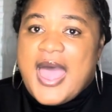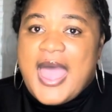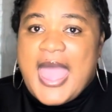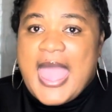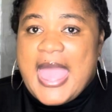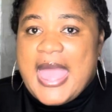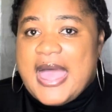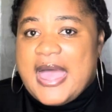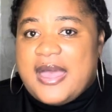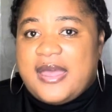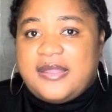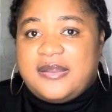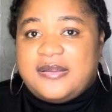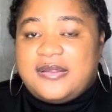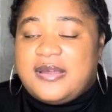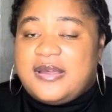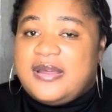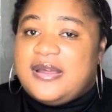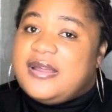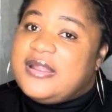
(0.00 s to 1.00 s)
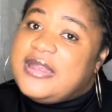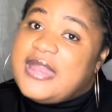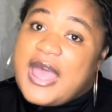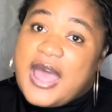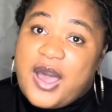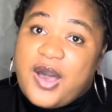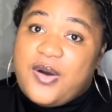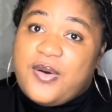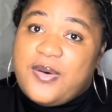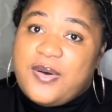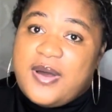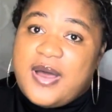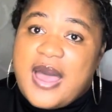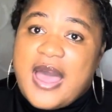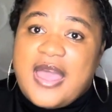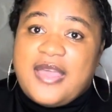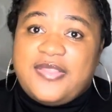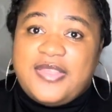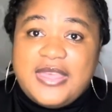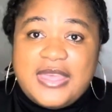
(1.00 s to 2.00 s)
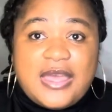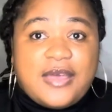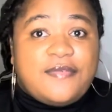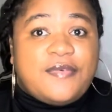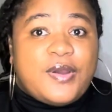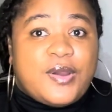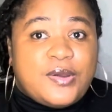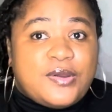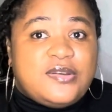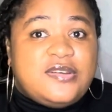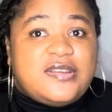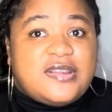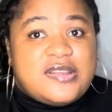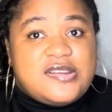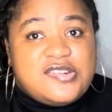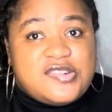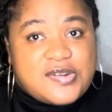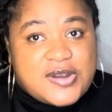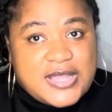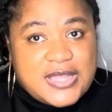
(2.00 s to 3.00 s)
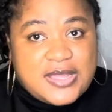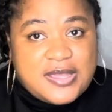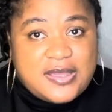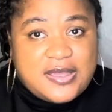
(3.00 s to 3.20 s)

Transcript: And now I think I've earned a drink.